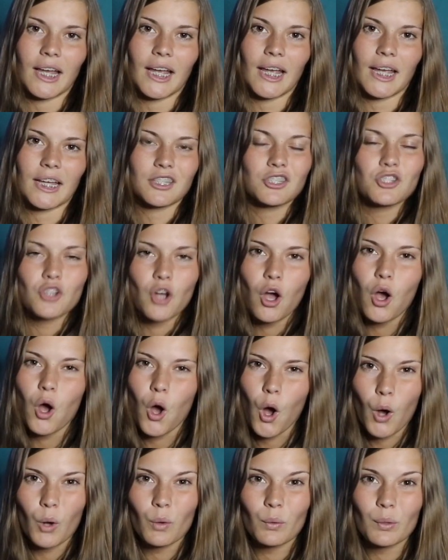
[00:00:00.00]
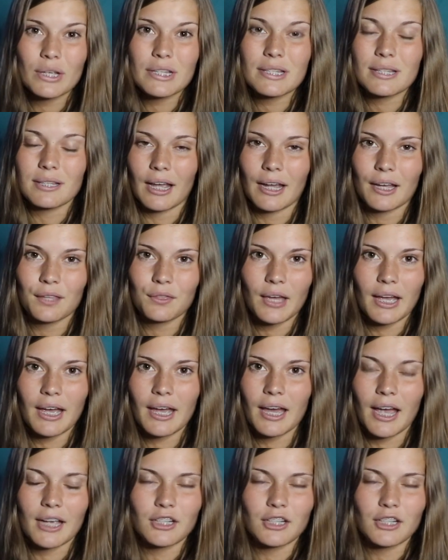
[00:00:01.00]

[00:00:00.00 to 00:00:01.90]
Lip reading: It's not always like that.